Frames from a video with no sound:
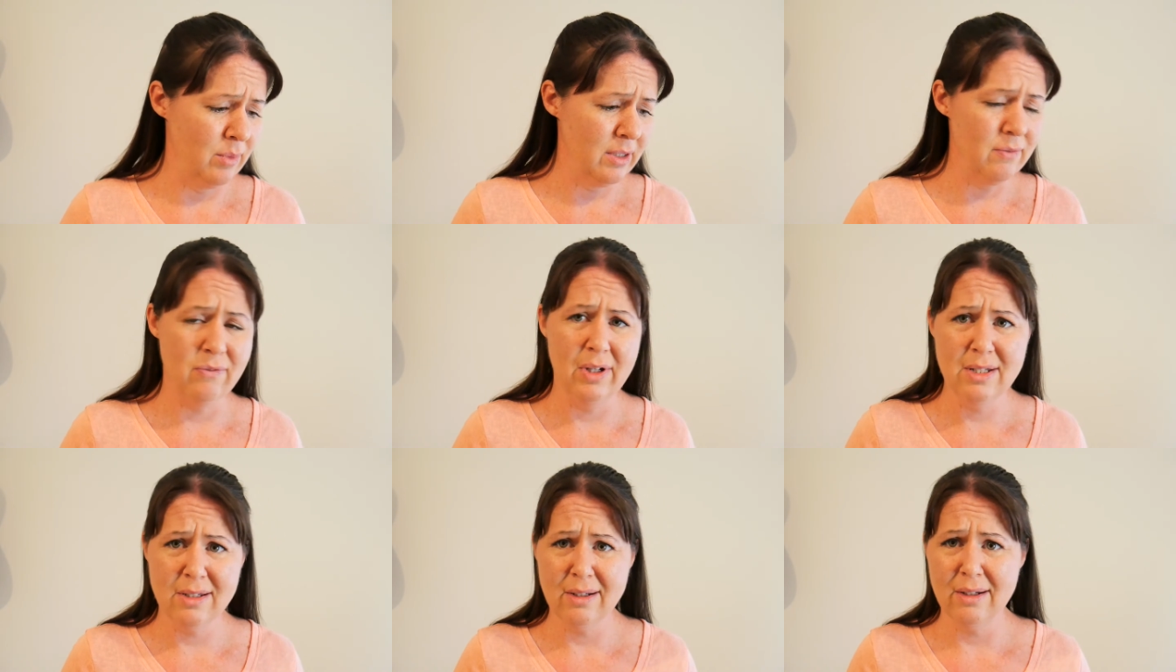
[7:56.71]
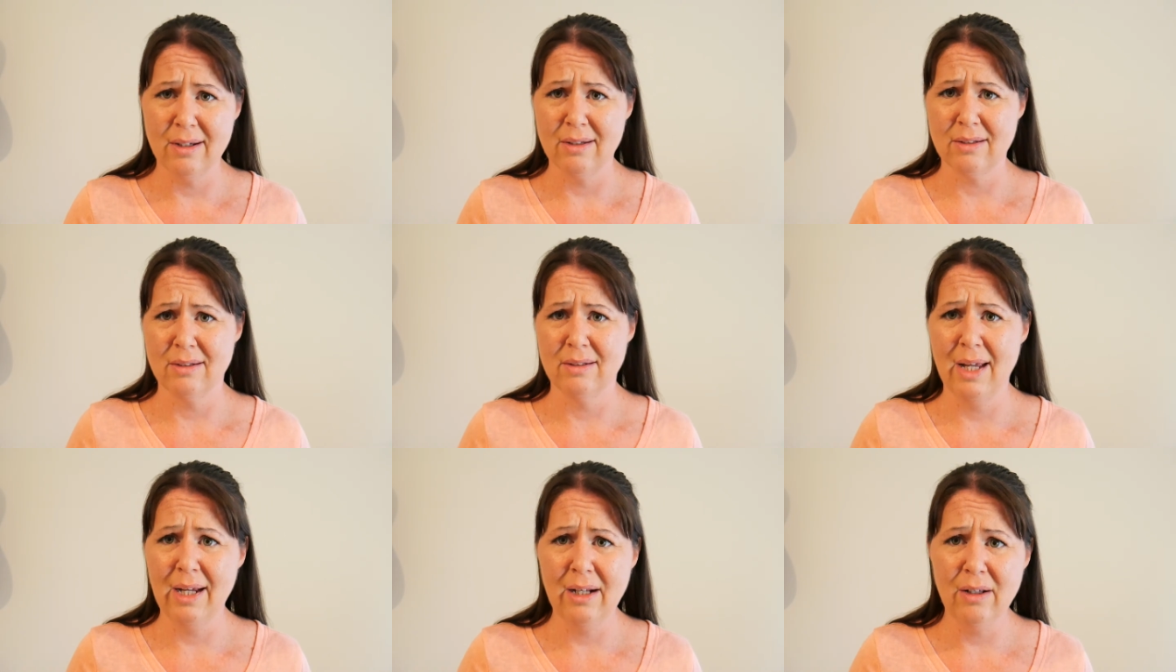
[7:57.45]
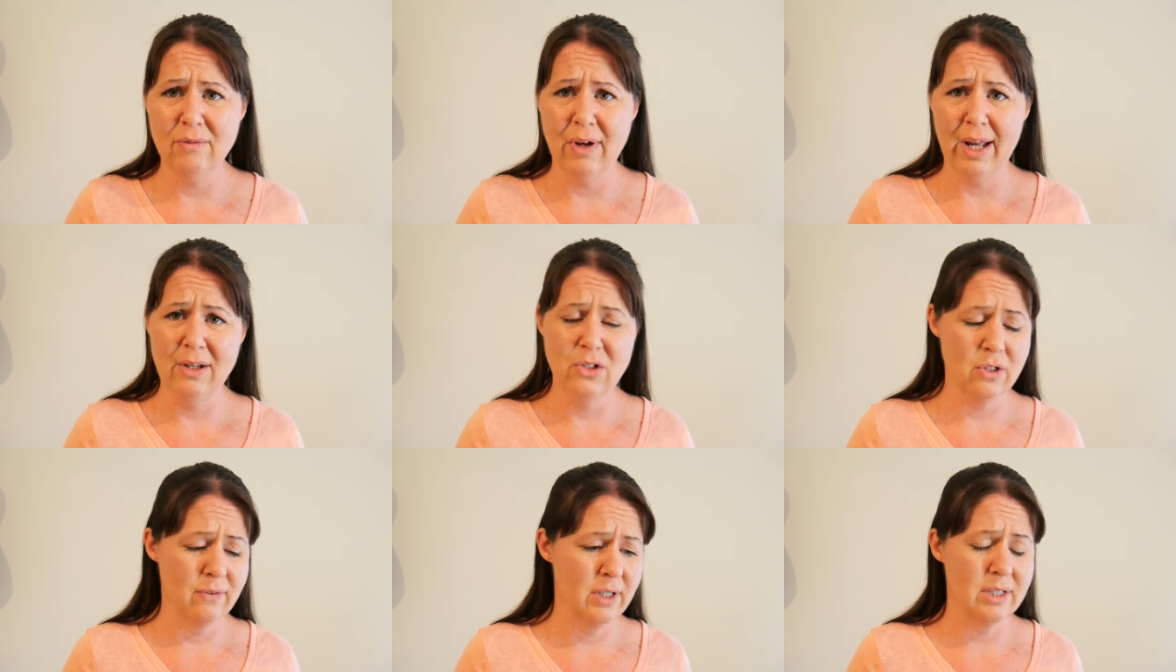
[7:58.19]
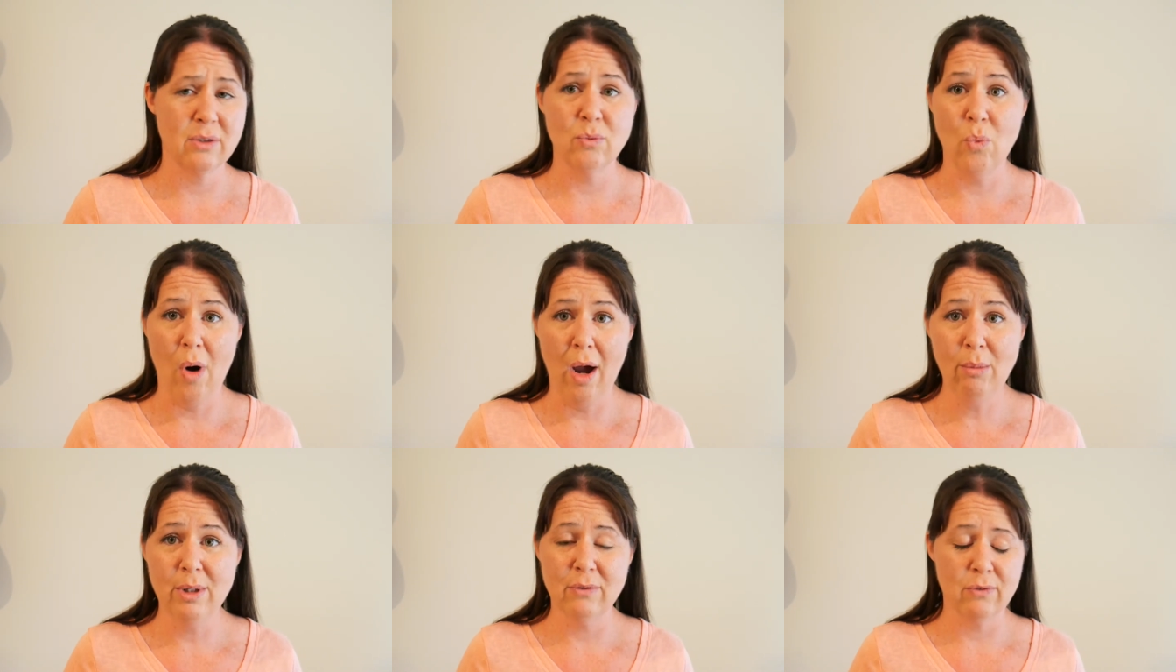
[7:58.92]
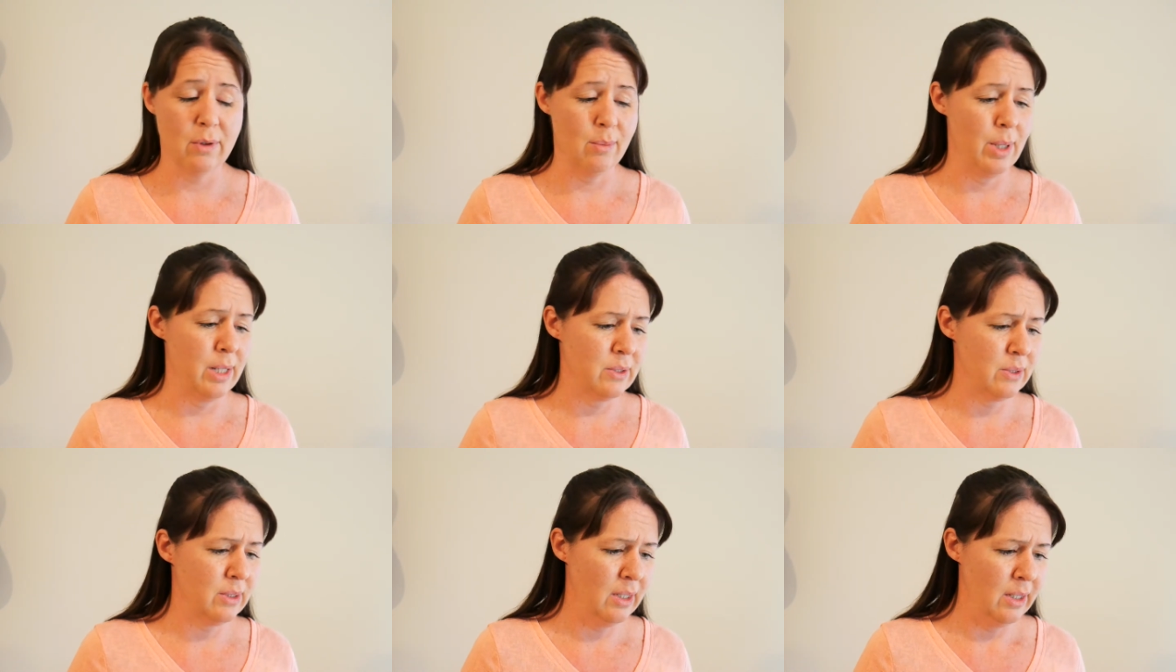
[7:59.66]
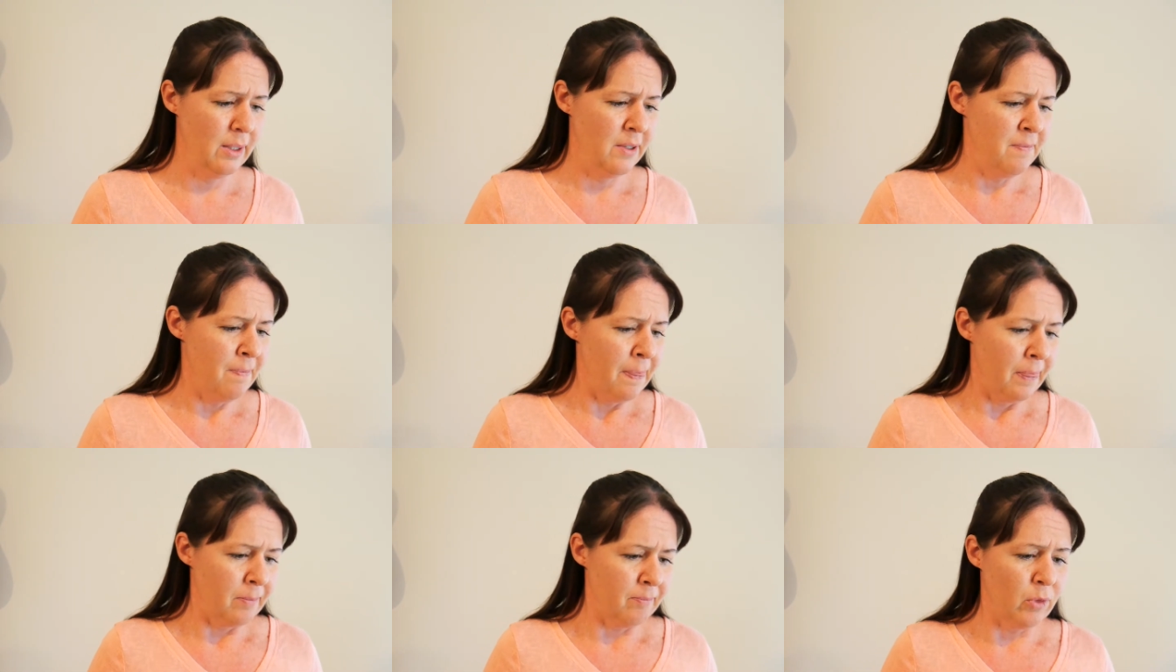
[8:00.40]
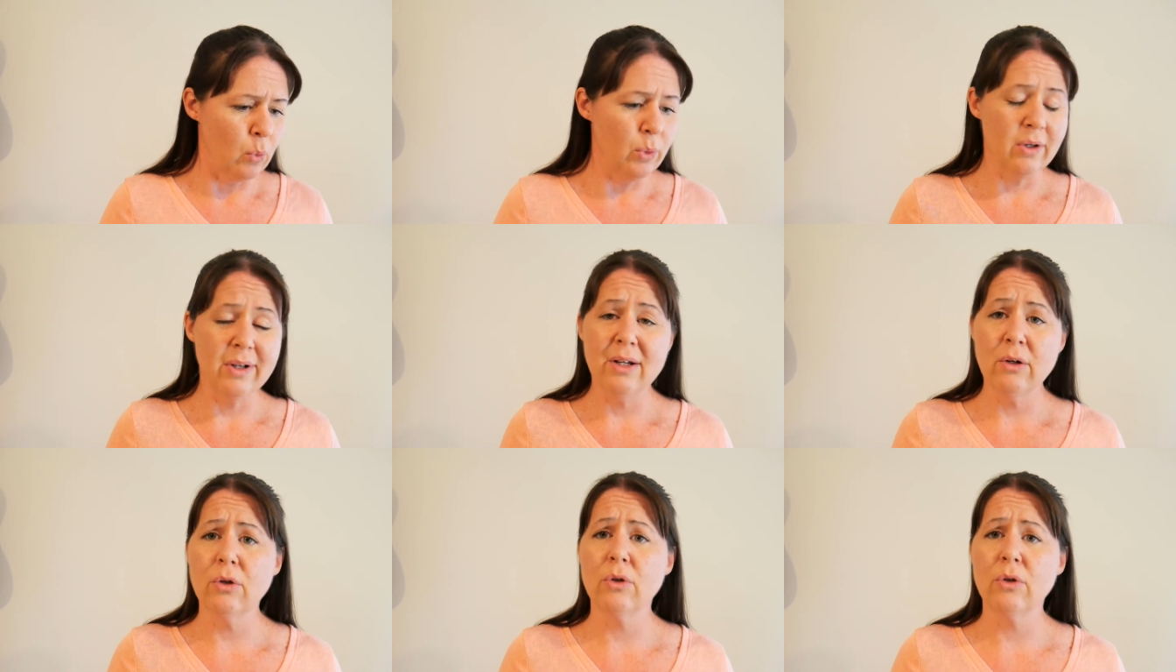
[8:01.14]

convincing us and taking advantage of us and robbing from us. We are here